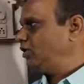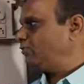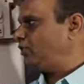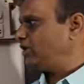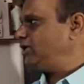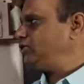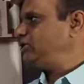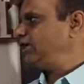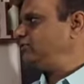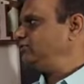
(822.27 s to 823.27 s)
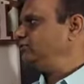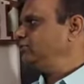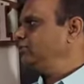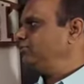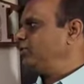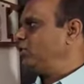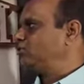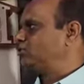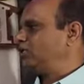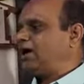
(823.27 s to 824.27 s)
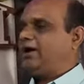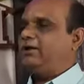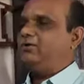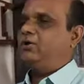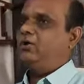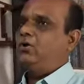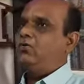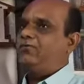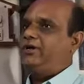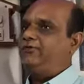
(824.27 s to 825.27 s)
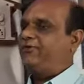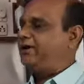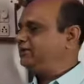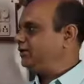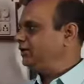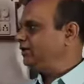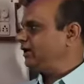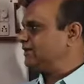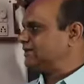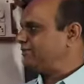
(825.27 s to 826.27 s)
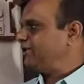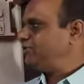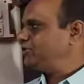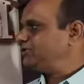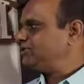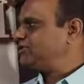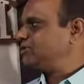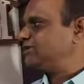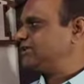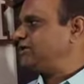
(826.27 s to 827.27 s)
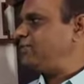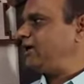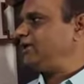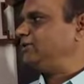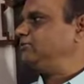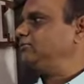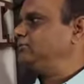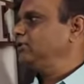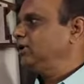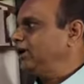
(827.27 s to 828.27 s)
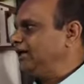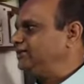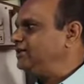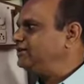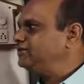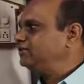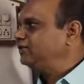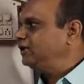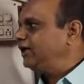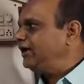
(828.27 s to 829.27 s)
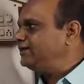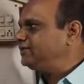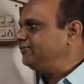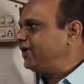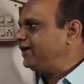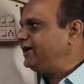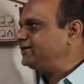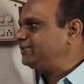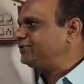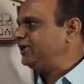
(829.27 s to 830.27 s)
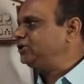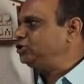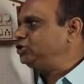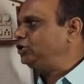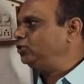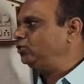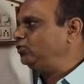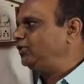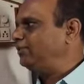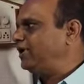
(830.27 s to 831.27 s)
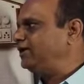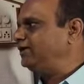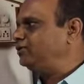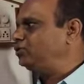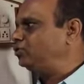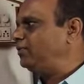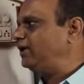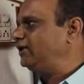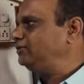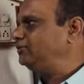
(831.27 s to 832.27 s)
For each n belongs to I, we define a subdivision sigma n like this. It is the finite subset 0, 1 by n, 2 by